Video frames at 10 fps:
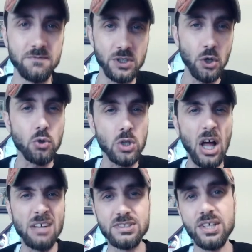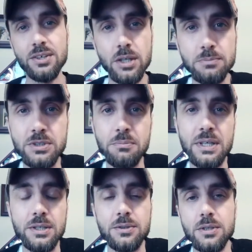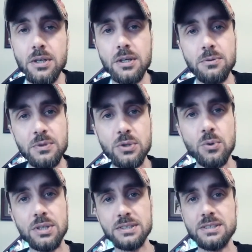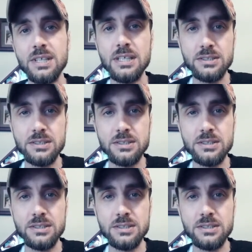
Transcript: go live setup to make recordings.